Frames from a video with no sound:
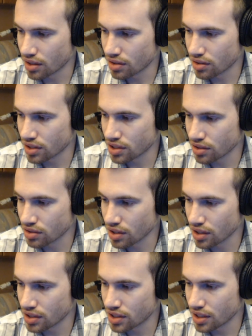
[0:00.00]
Original
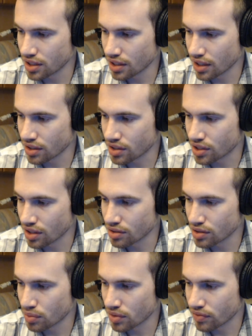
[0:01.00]
trilogy and the
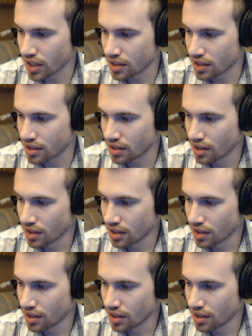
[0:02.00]
shows provided